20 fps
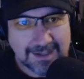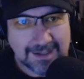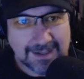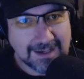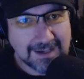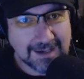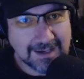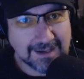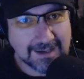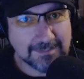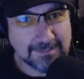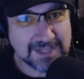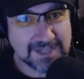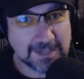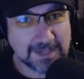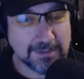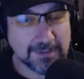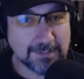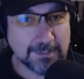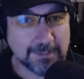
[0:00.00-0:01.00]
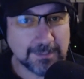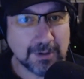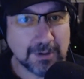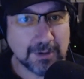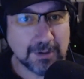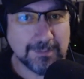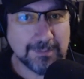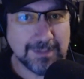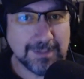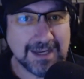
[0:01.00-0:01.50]
Some of them
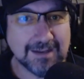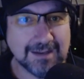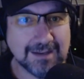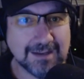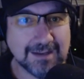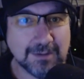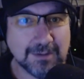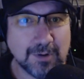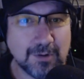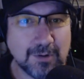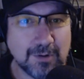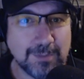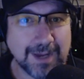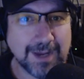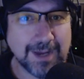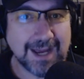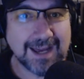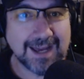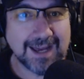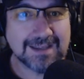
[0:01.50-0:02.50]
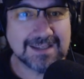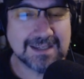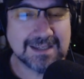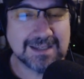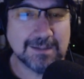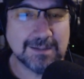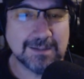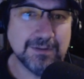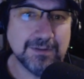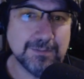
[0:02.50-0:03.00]
got immediately rolled back.
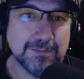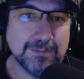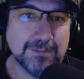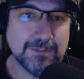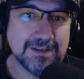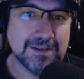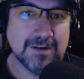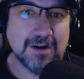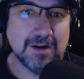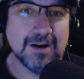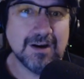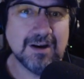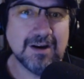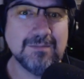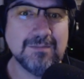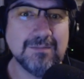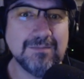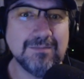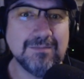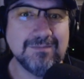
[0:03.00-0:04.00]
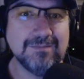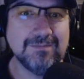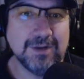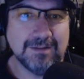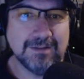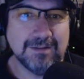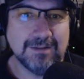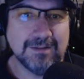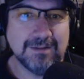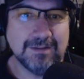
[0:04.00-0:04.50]
Some of them did not. We
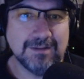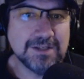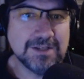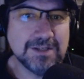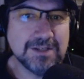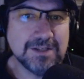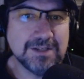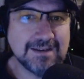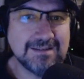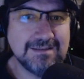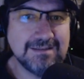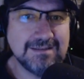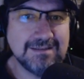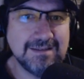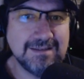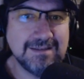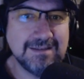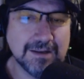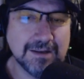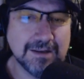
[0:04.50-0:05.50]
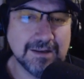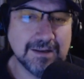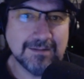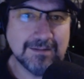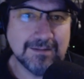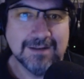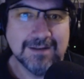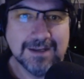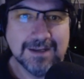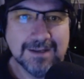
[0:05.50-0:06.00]
had to contact, get our
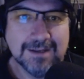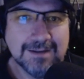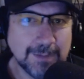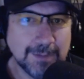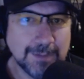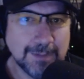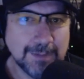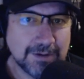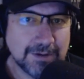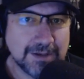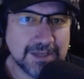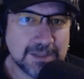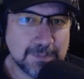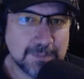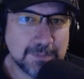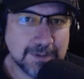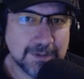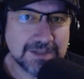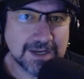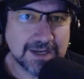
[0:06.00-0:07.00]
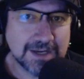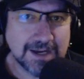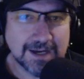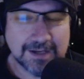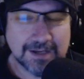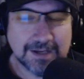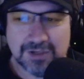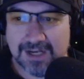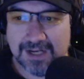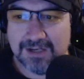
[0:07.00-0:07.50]
American Express card
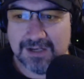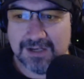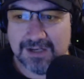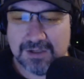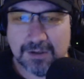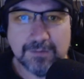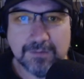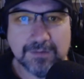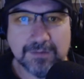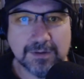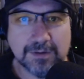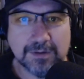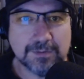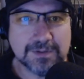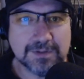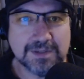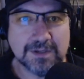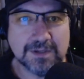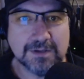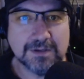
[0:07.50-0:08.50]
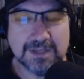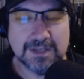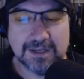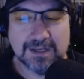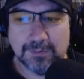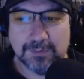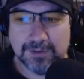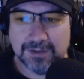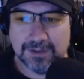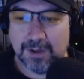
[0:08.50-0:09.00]
changed over that was associated
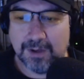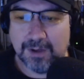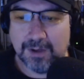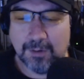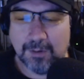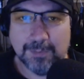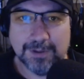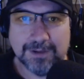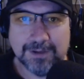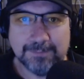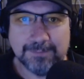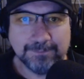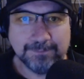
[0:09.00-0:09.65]
with it, the whole bit.